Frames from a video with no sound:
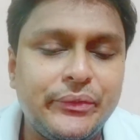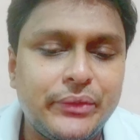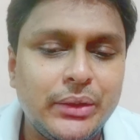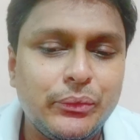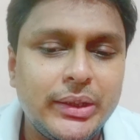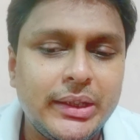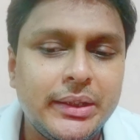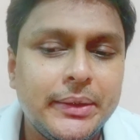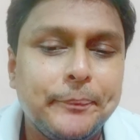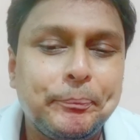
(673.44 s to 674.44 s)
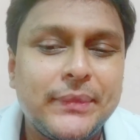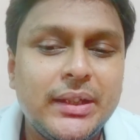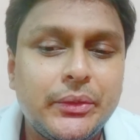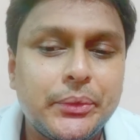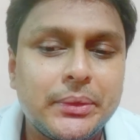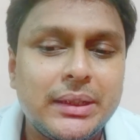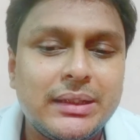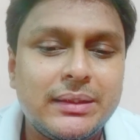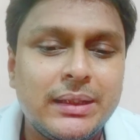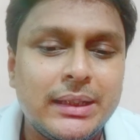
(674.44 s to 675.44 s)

different way. They showed that